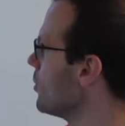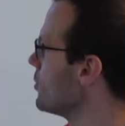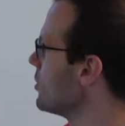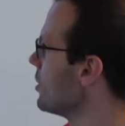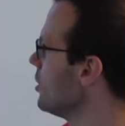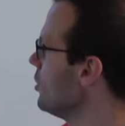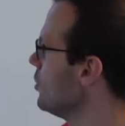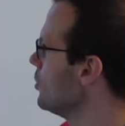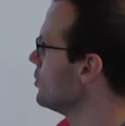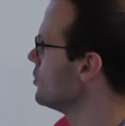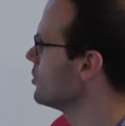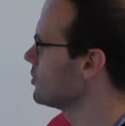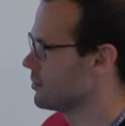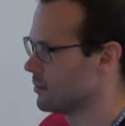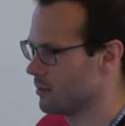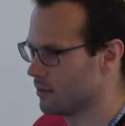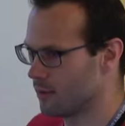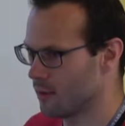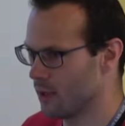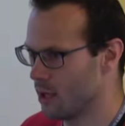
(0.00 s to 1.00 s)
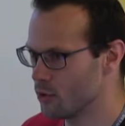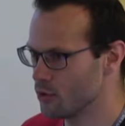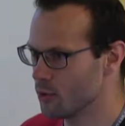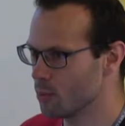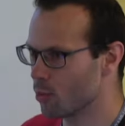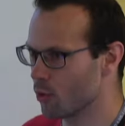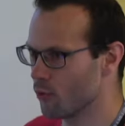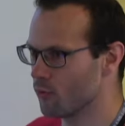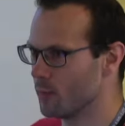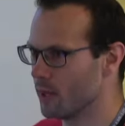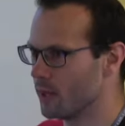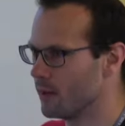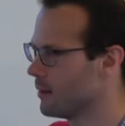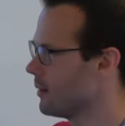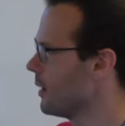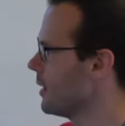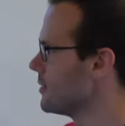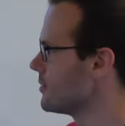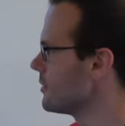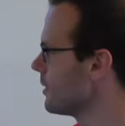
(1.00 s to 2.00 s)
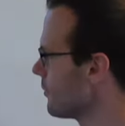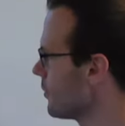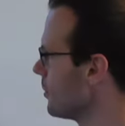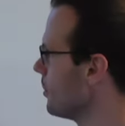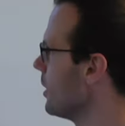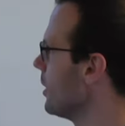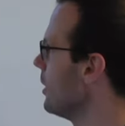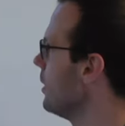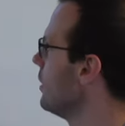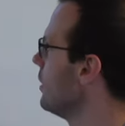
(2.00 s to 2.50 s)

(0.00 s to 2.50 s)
was a huge, huge improvement, as everybody